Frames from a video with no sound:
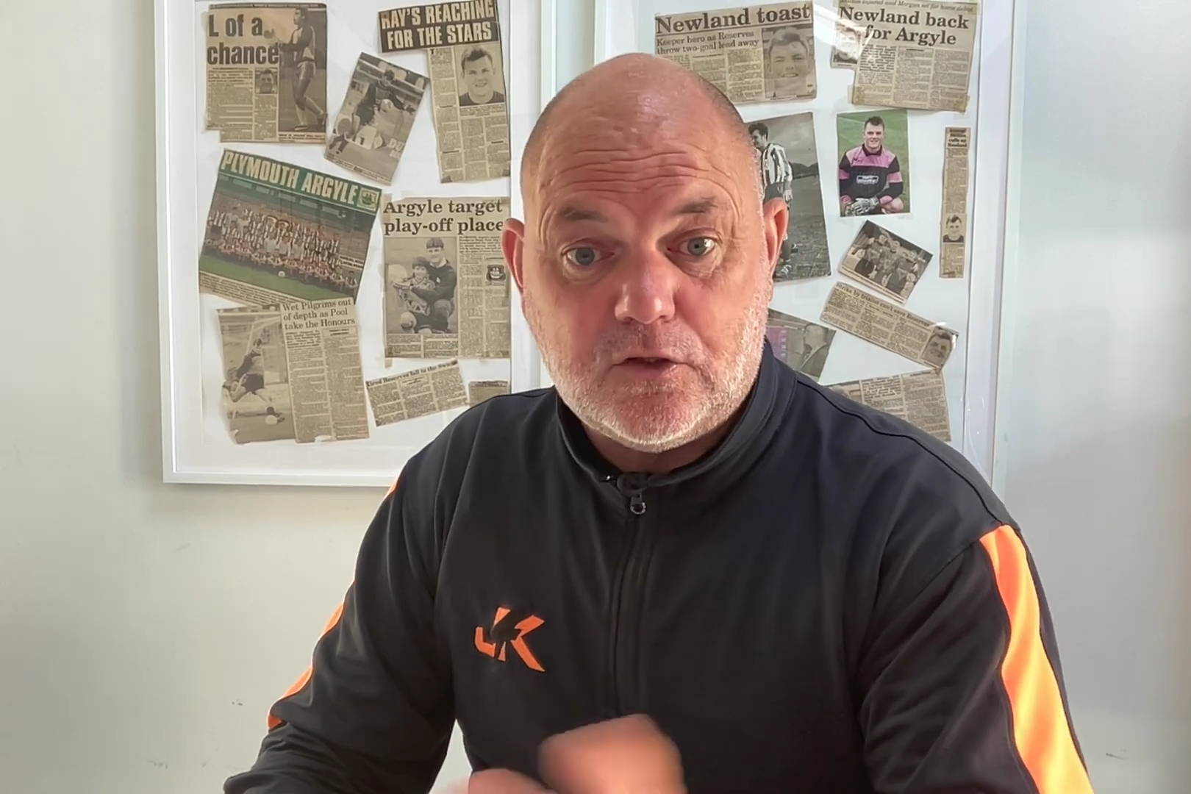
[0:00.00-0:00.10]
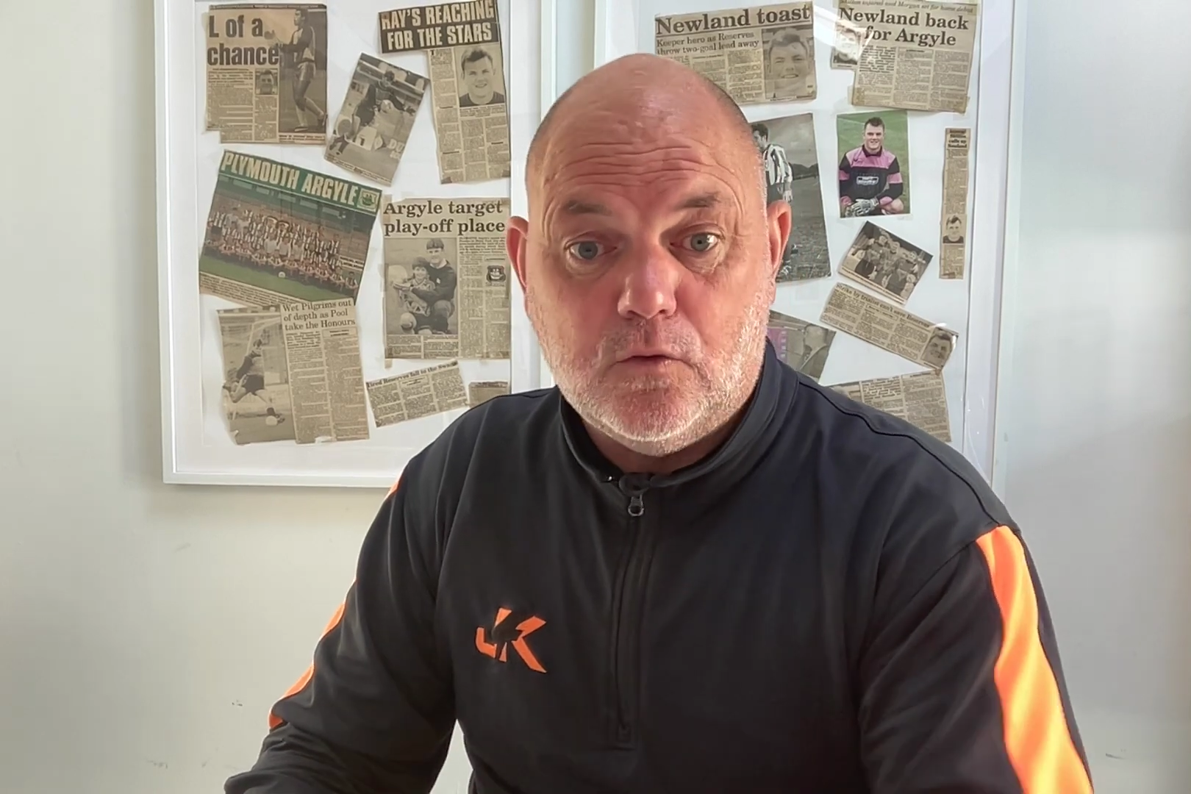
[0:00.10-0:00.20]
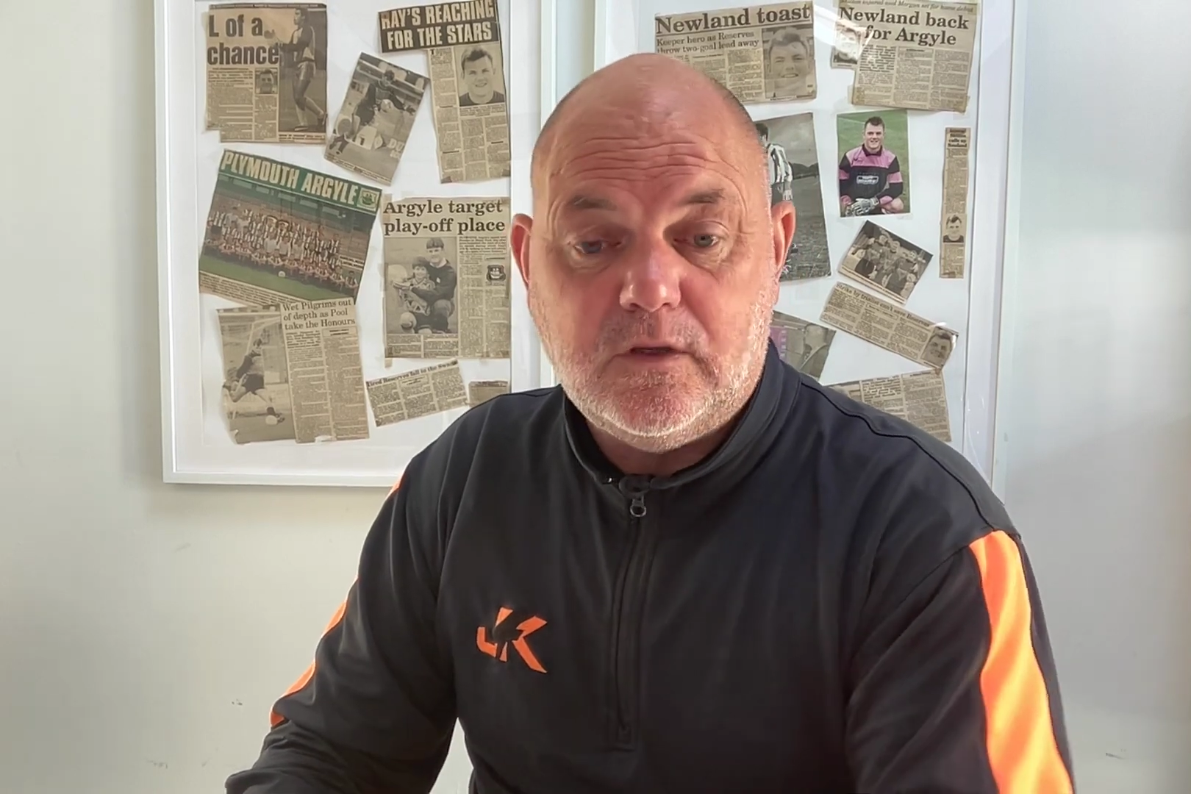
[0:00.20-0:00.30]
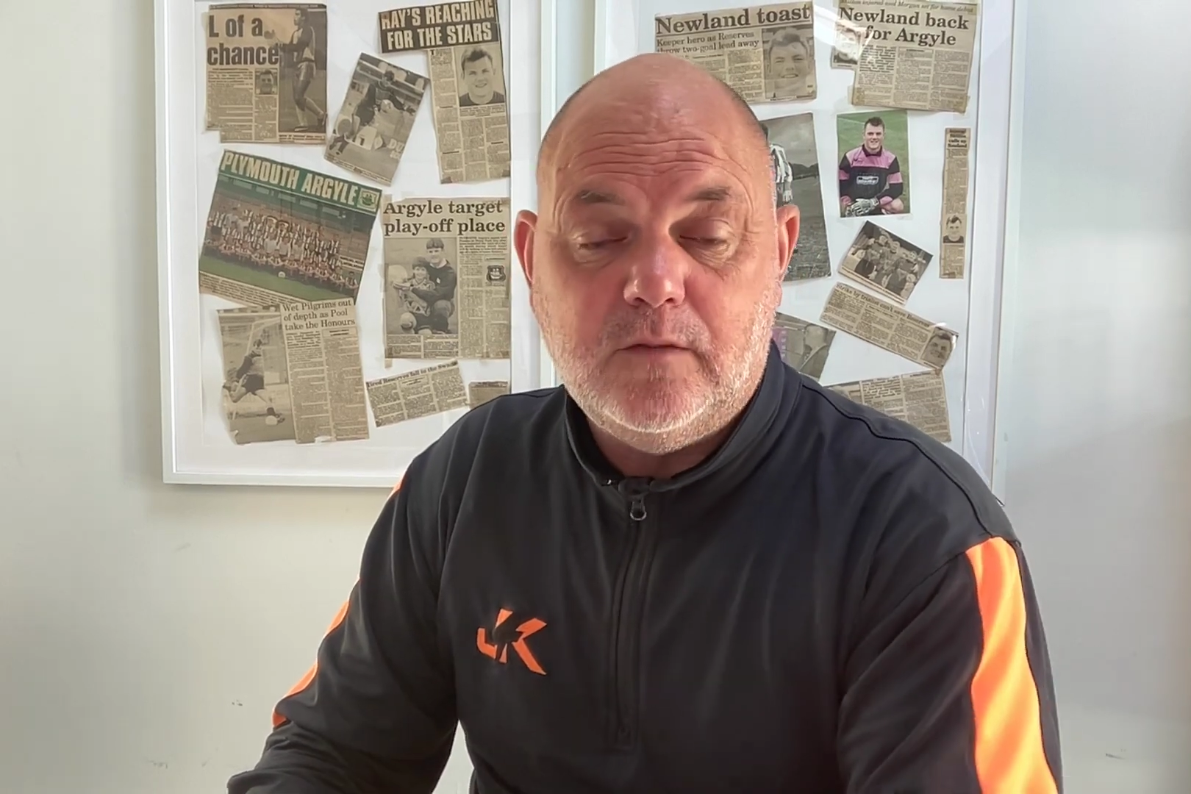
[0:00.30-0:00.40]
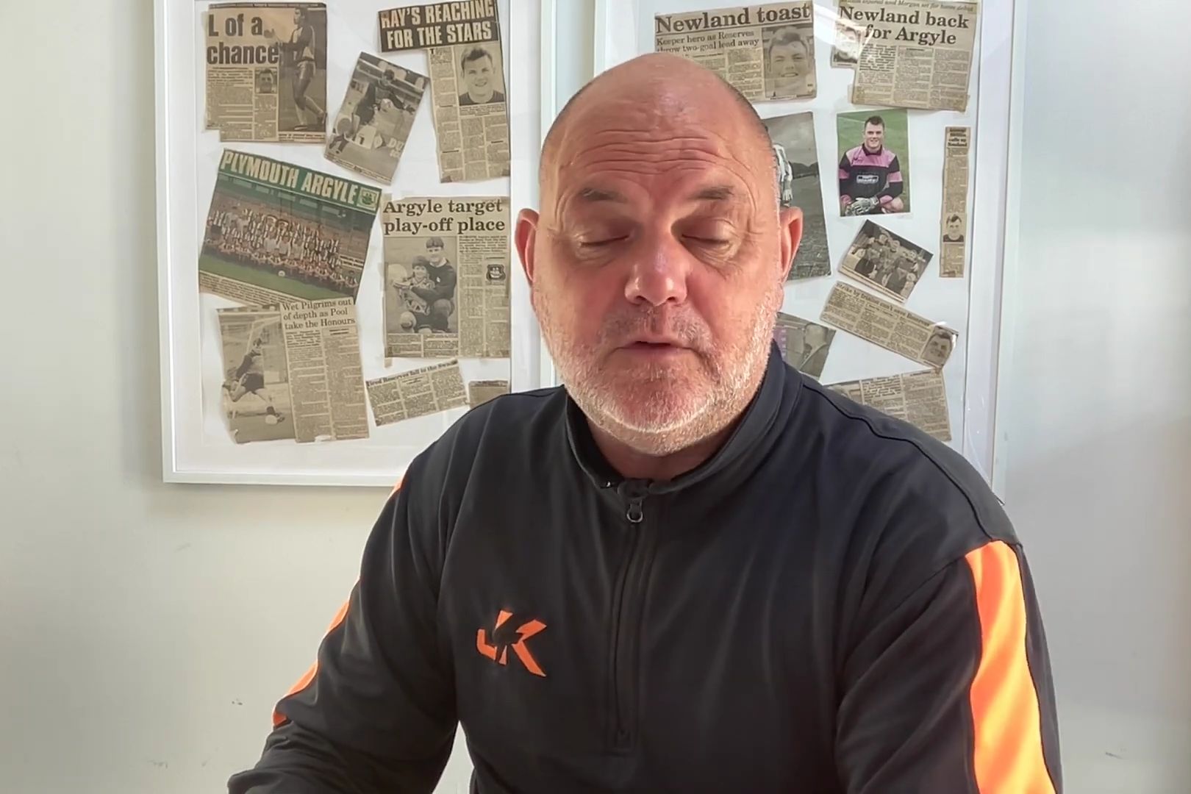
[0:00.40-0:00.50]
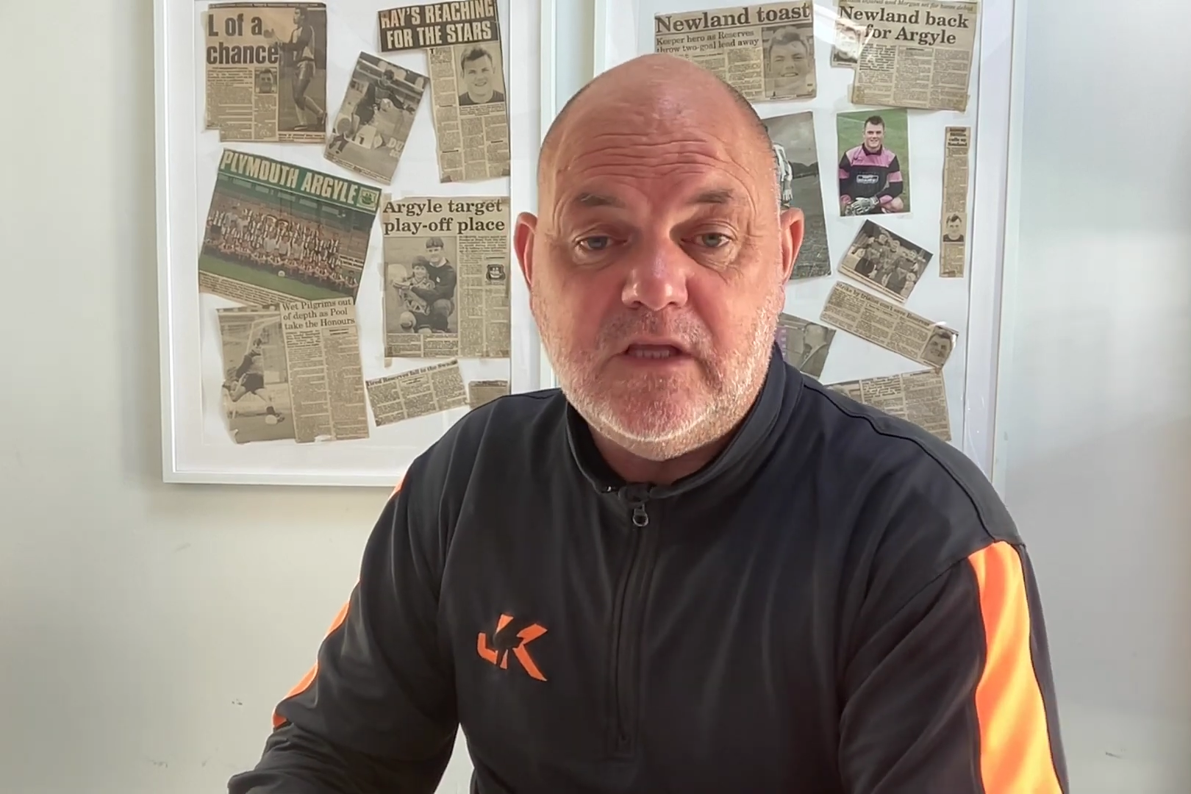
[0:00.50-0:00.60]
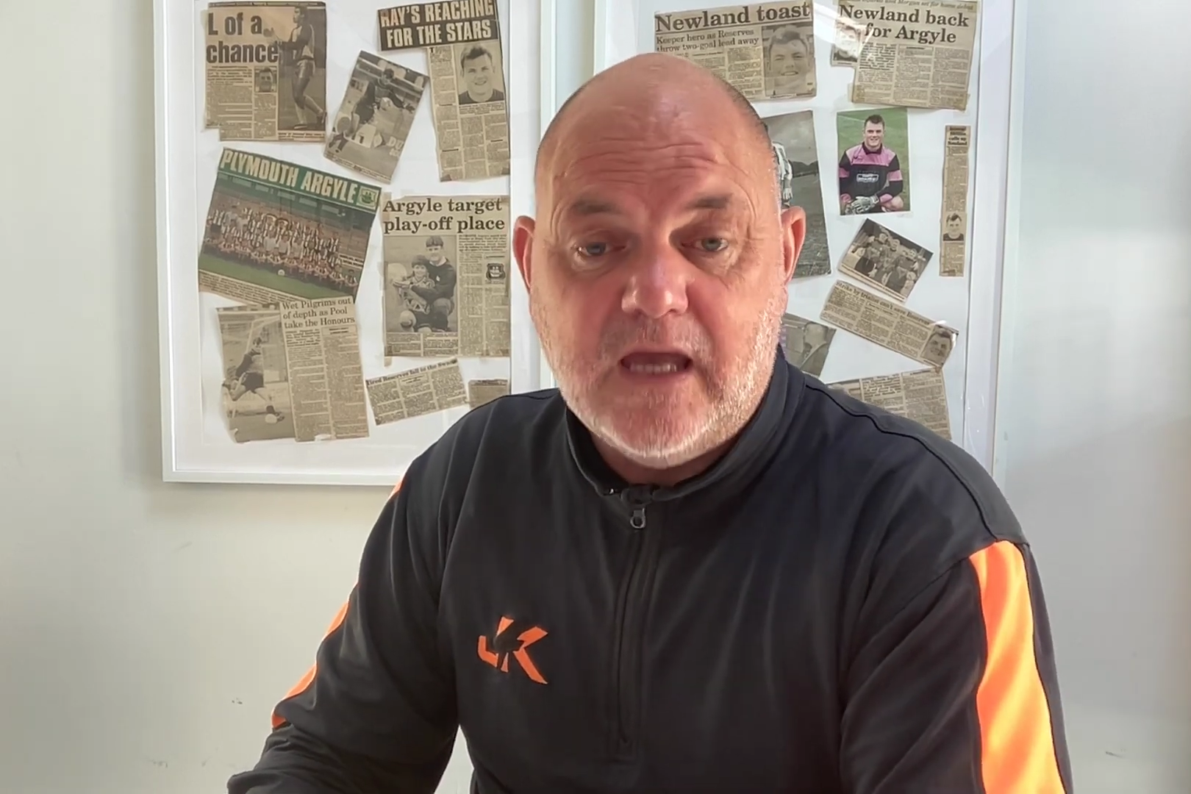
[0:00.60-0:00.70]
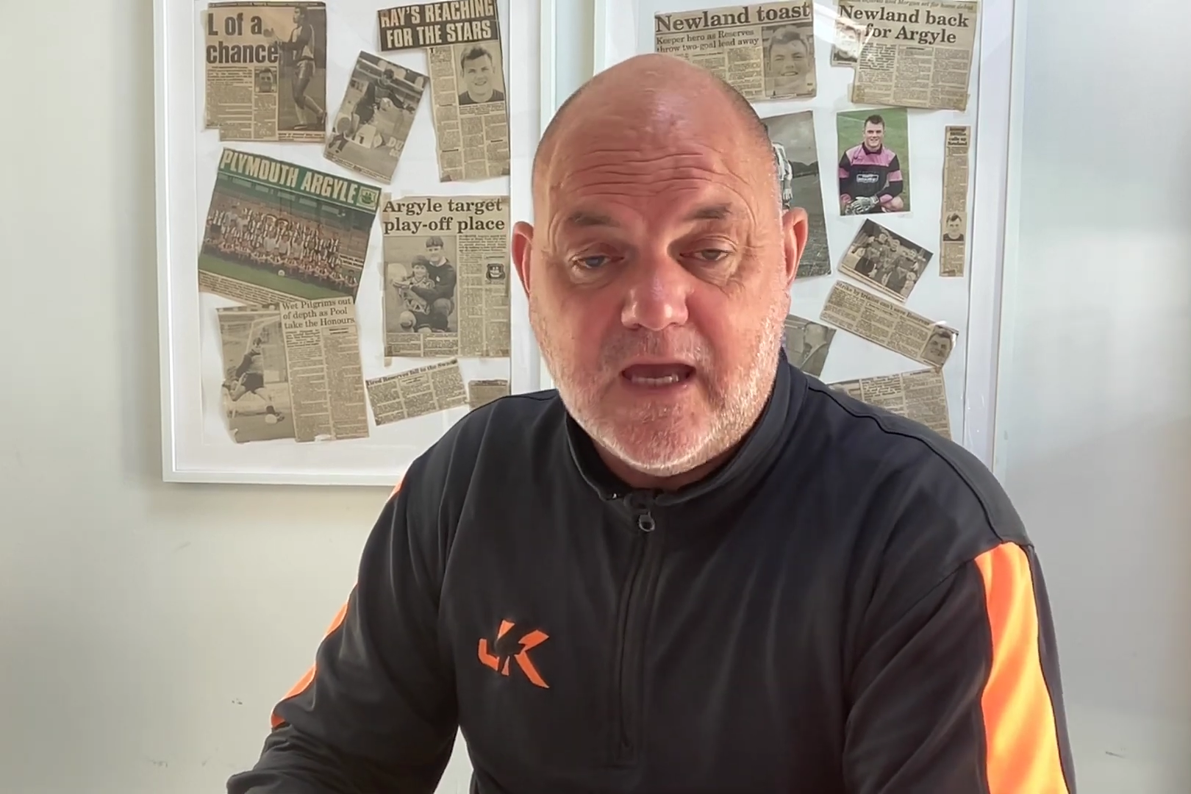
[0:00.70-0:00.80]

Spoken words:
goalkeeper the